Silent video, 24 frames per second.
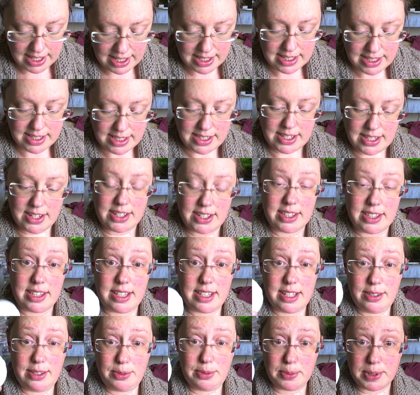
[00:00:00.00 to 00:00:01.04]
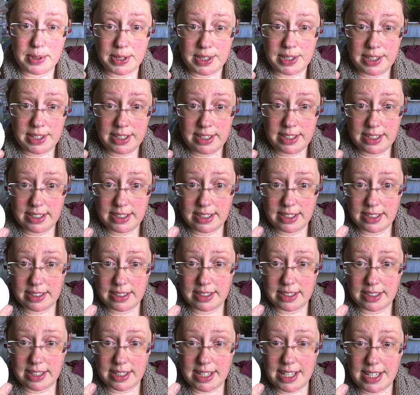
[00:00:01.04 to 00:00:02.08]
So this one
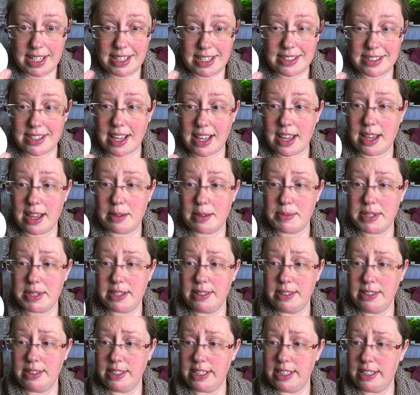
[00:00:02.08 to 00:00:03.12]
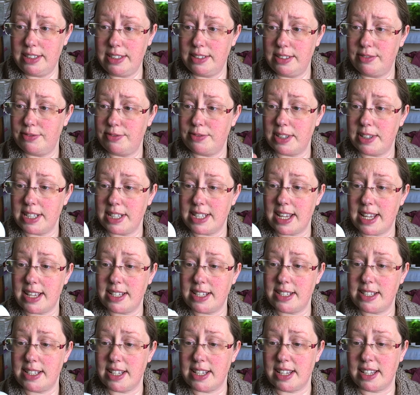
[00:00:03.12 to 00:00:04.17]
is absolutely
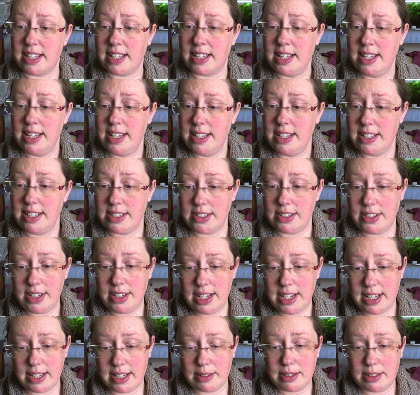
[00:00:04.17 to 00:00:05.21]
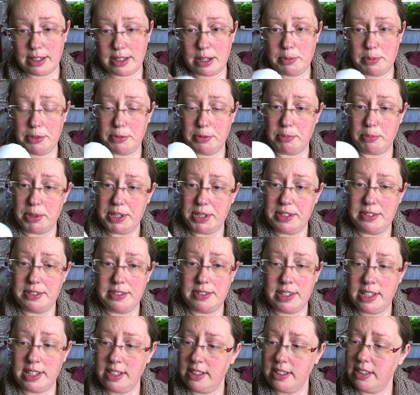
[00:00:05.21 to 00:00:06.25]
fantastic. It's got like globs of butter
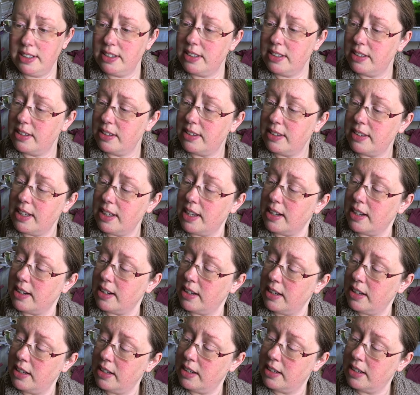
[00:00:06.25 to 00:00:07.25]
in it. Let's see any.